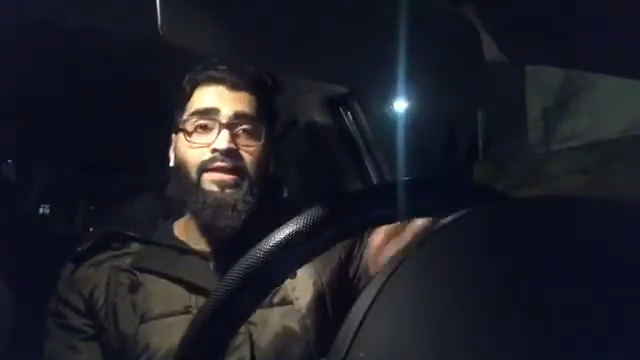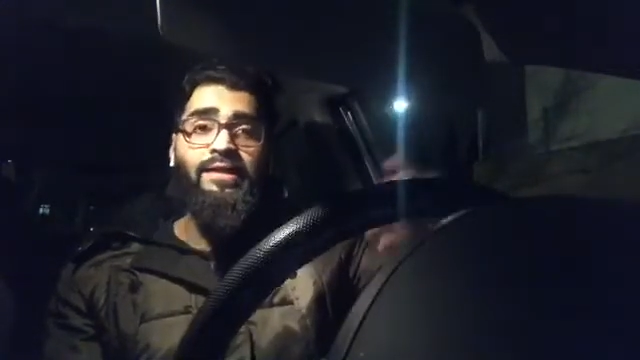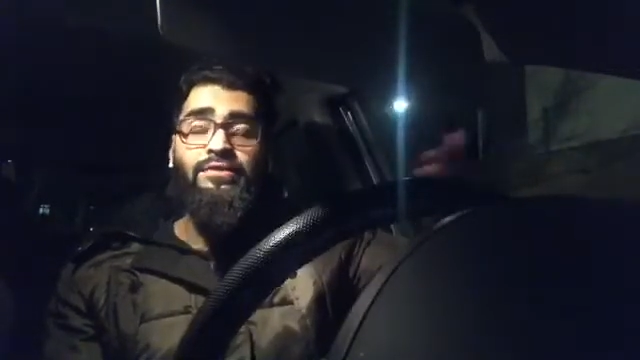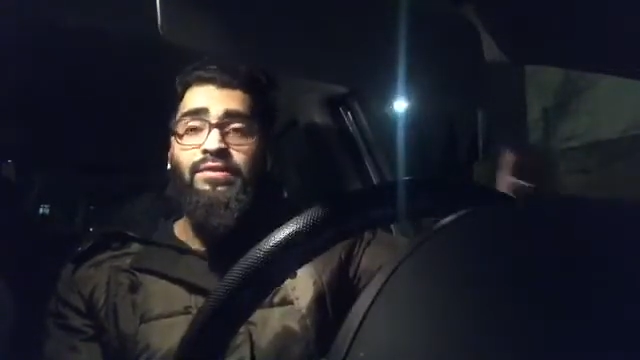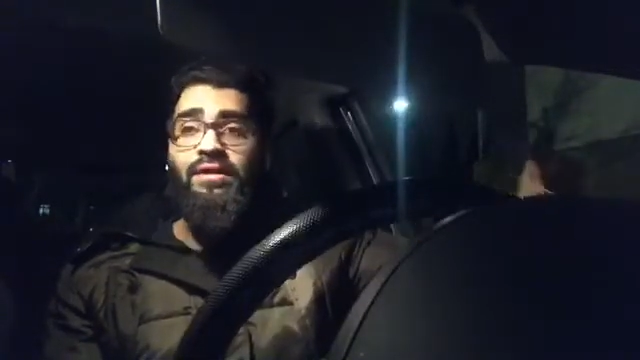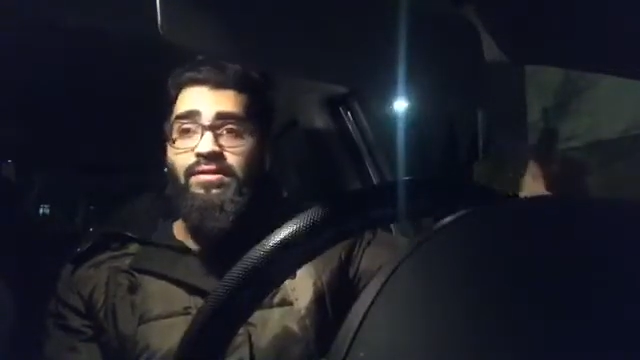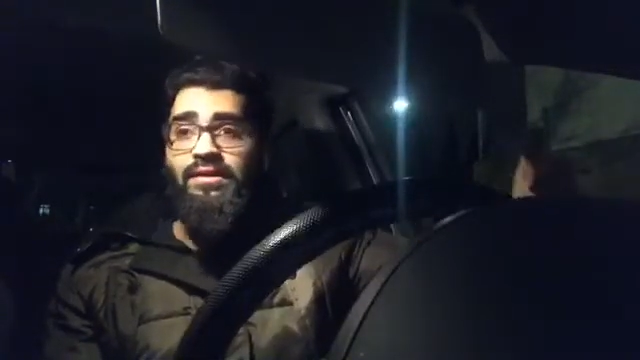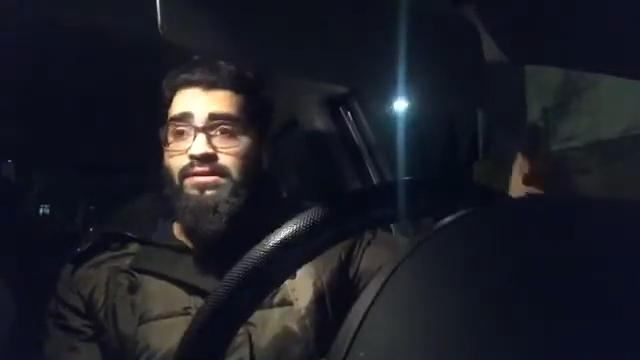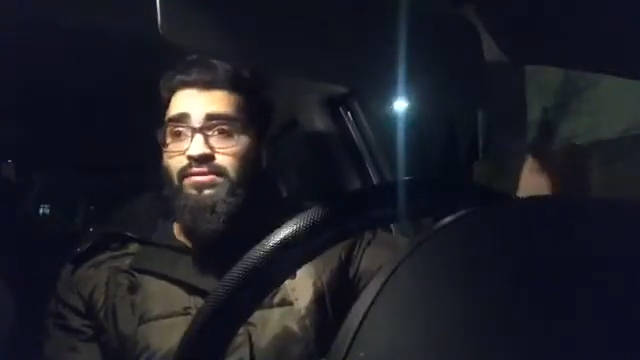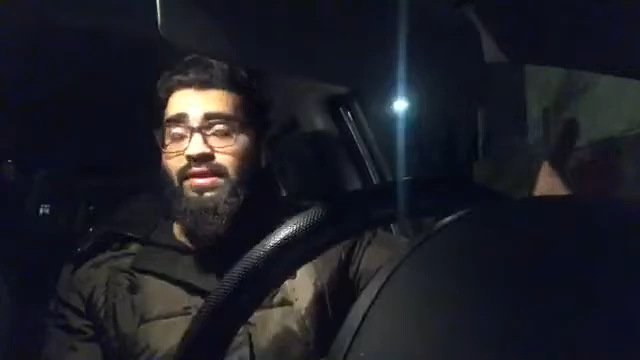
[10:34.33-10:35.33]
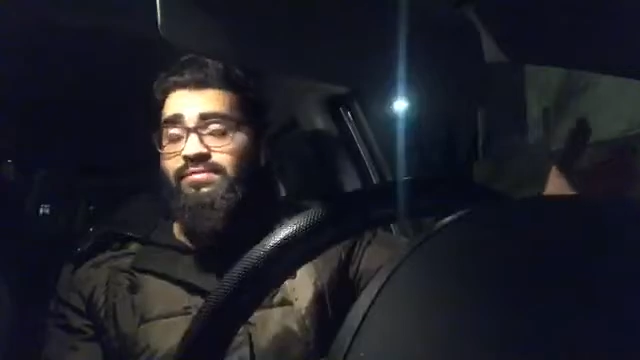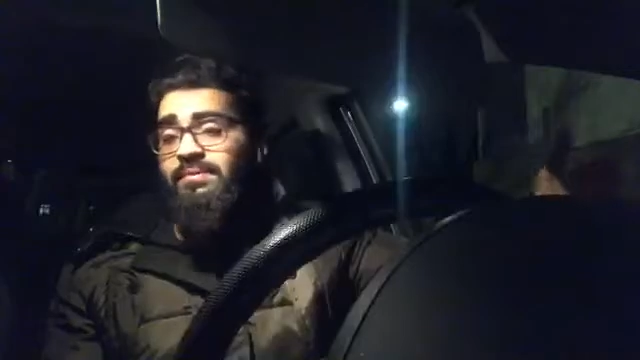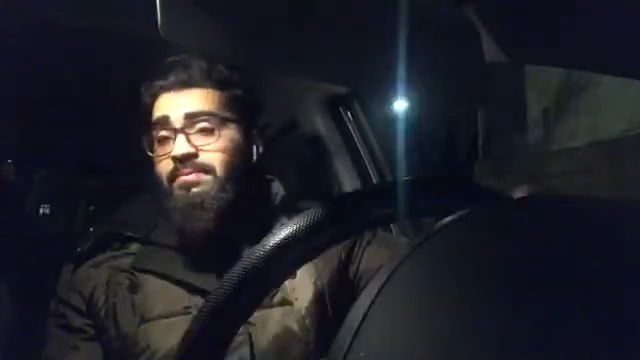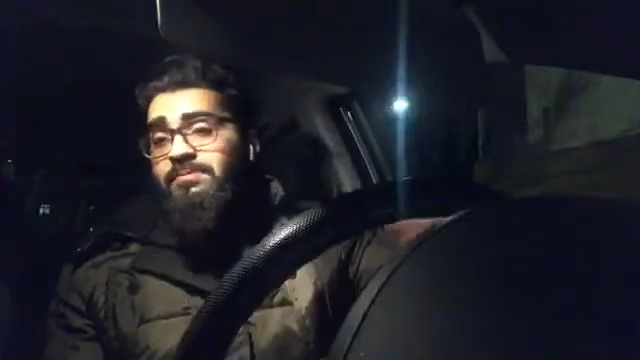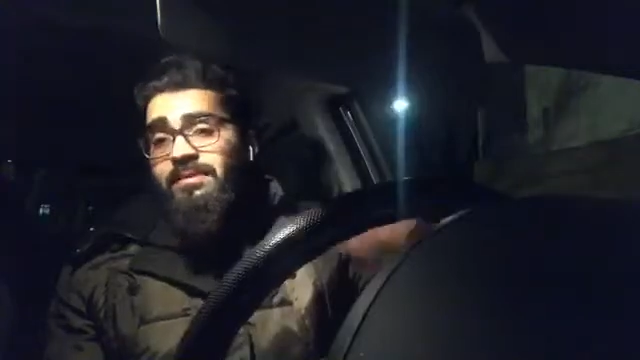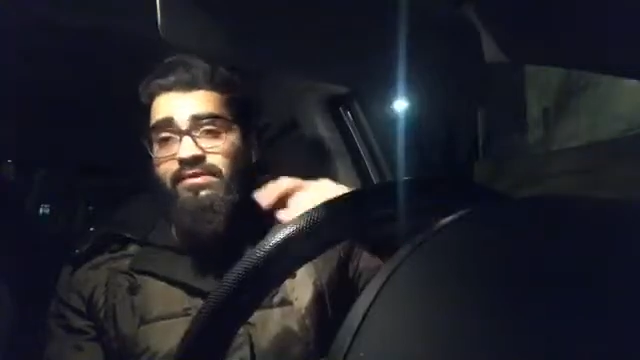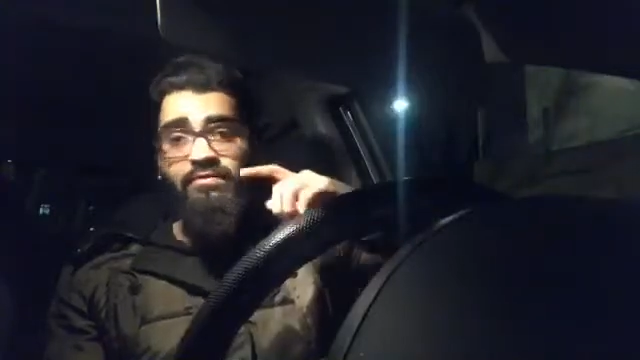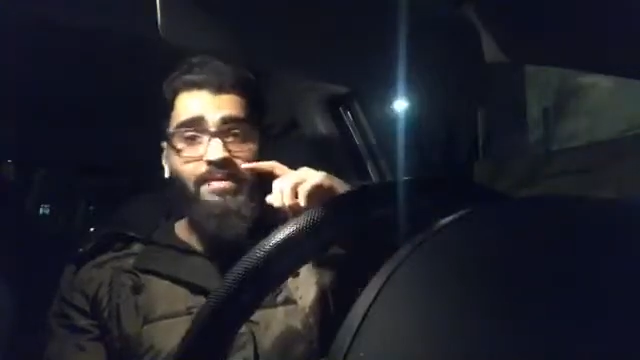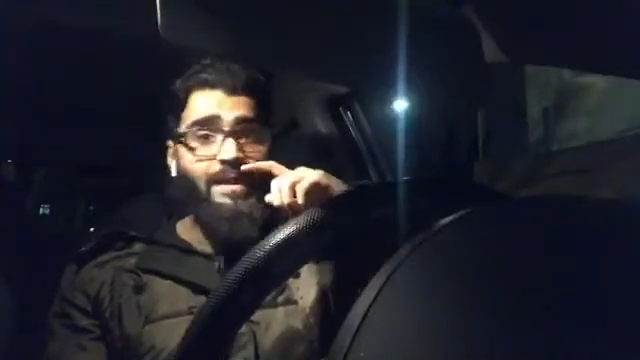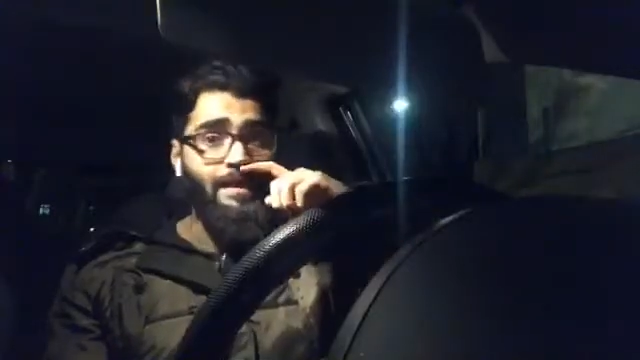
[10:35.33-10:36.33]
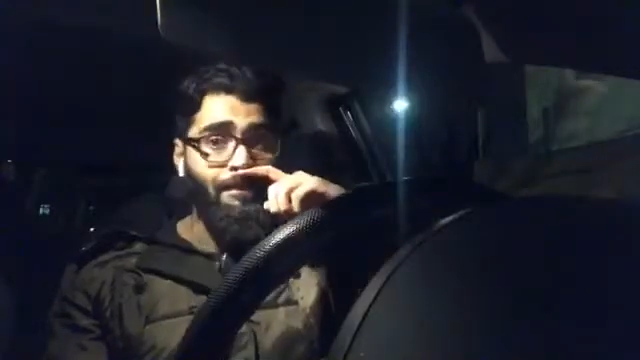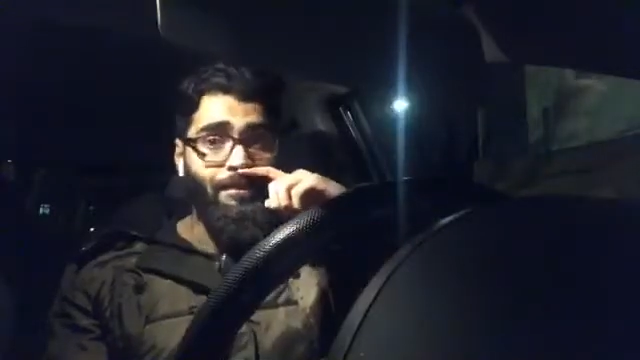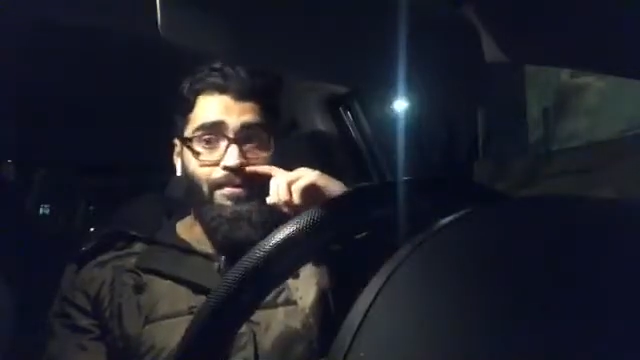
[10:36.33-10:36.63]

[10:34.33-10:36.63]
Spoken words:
Let's look at it from the perspective of meaning.